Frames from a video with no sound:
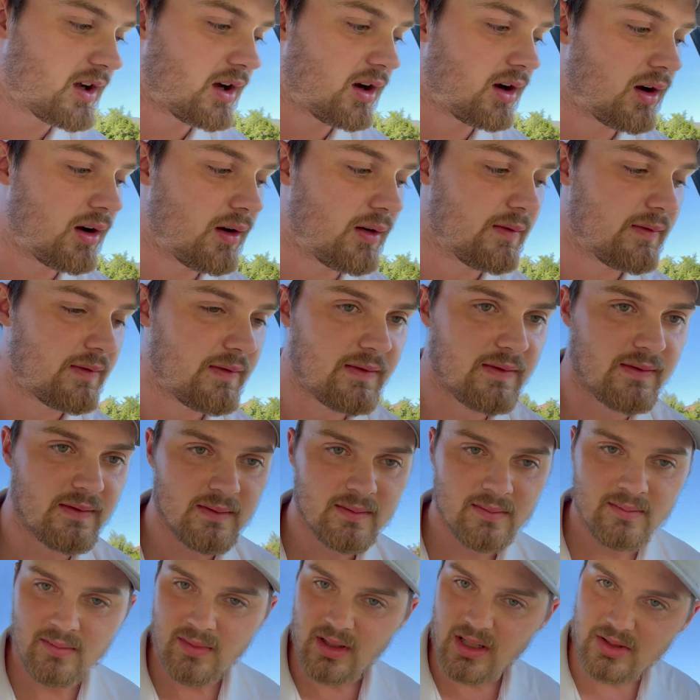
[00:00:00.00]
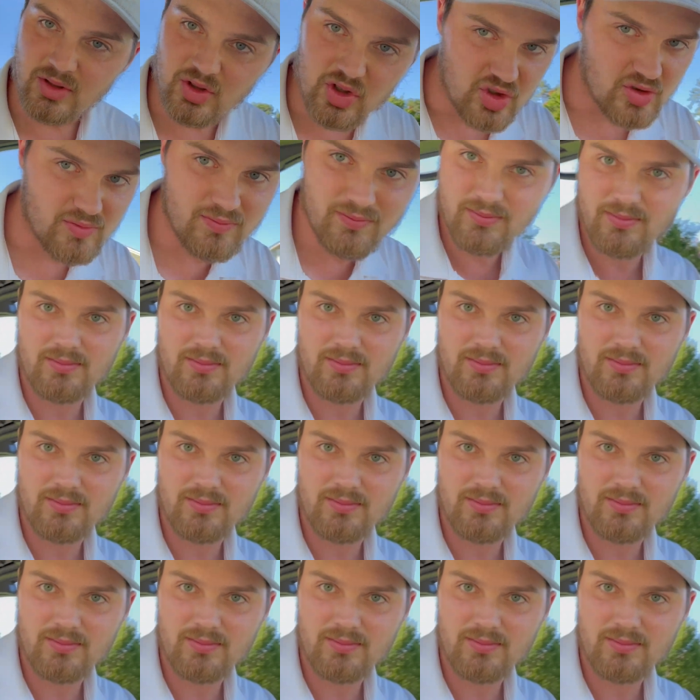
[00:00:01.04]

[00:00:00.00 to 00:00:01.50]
of just